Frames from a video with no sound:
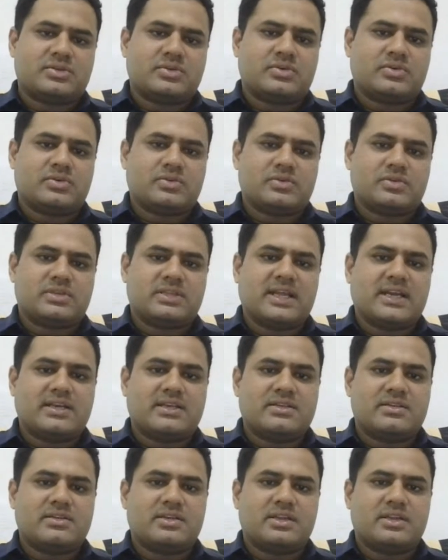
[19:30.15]
So
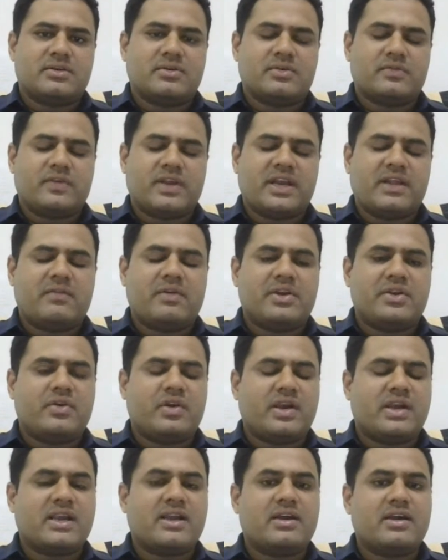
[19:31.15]
that, whenever
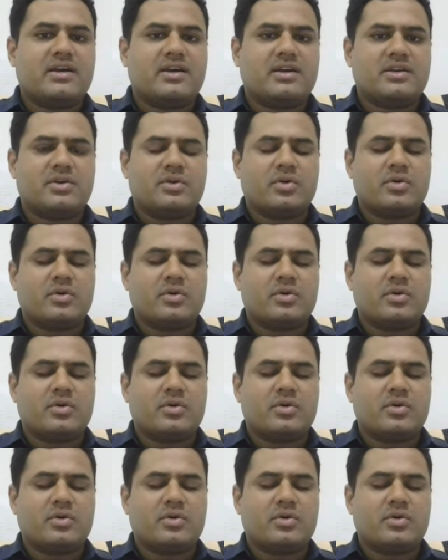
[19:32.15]
you hunger,